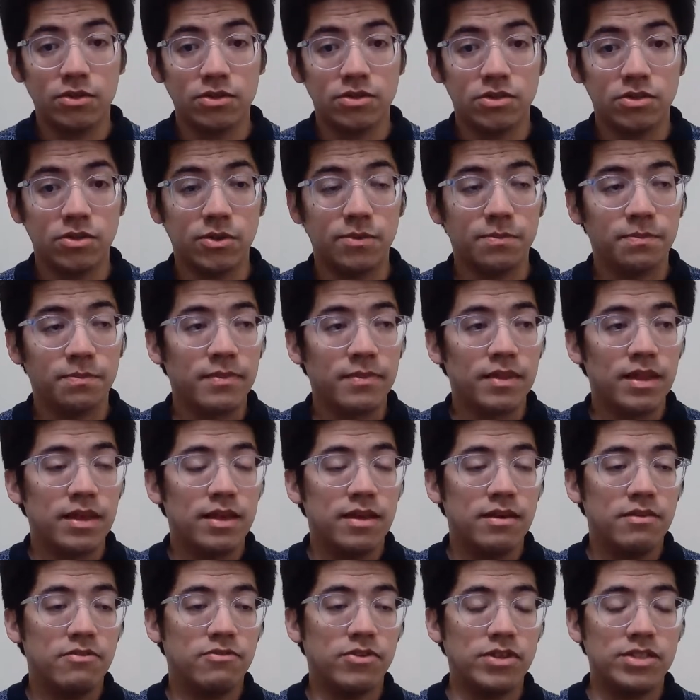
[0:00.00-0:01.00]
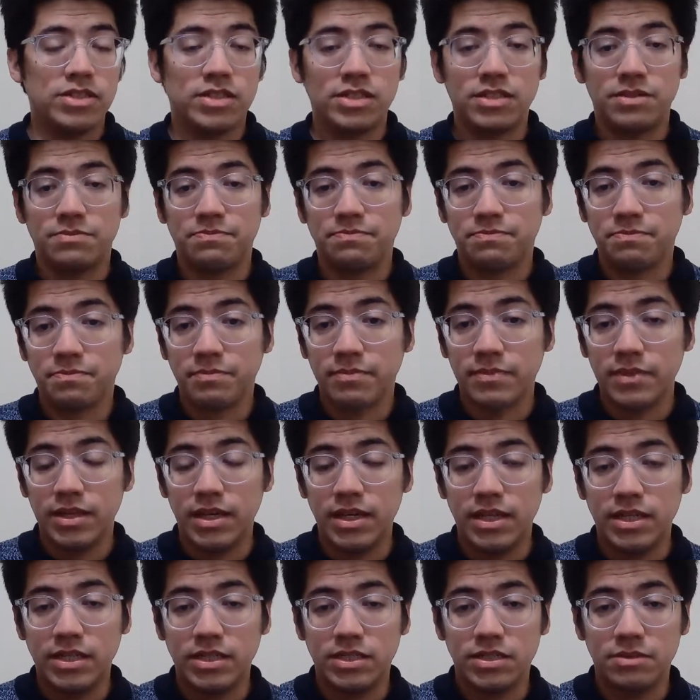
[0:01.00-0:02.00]
So, for instance,
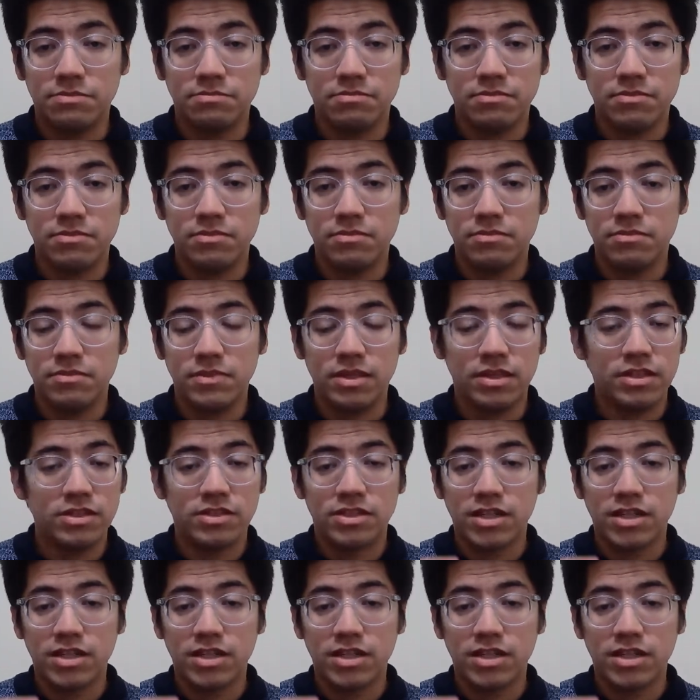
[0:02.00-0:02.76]
these